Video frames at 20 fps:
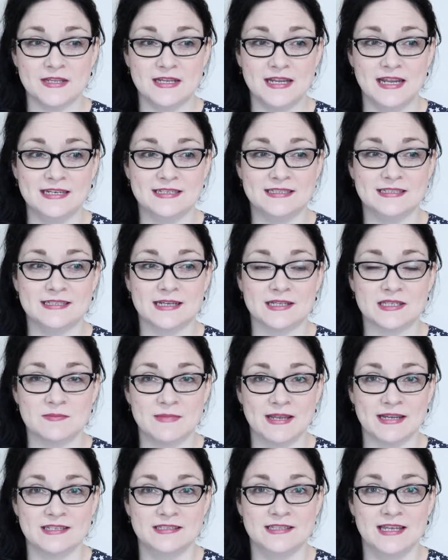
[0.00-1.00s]
it does
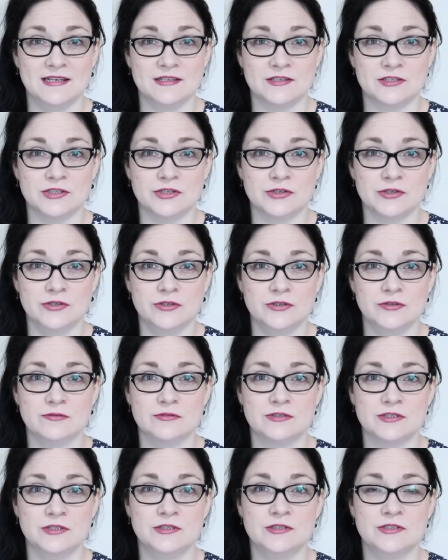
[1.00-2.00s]
make sense to
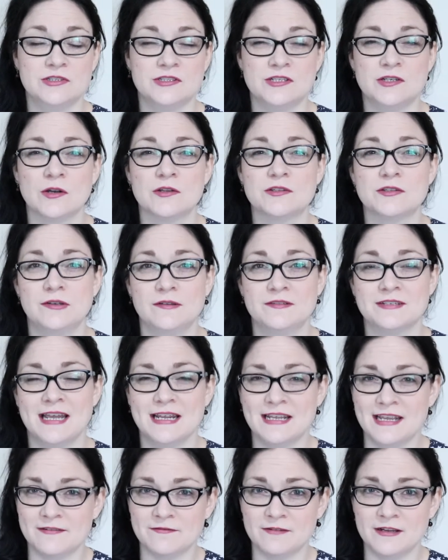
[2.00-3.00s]
not sort of
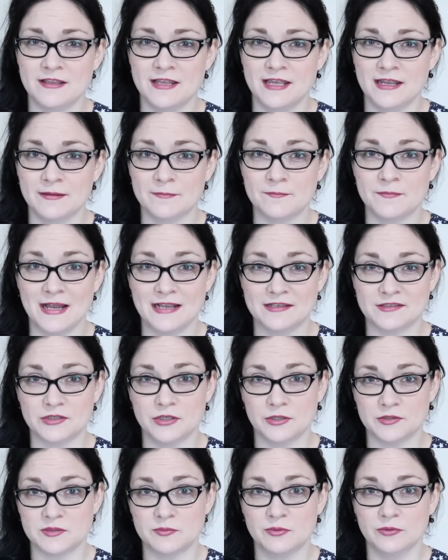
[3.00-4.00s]
take everything as
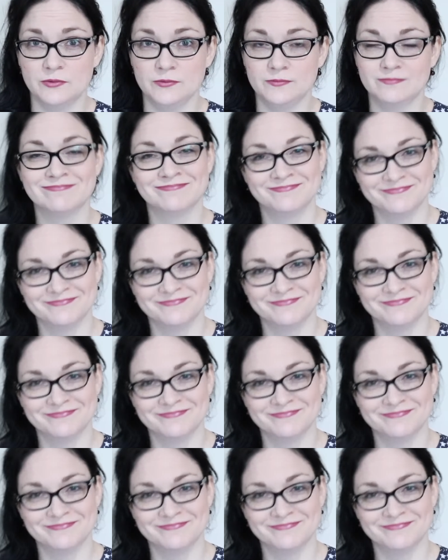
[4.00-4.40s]
gospel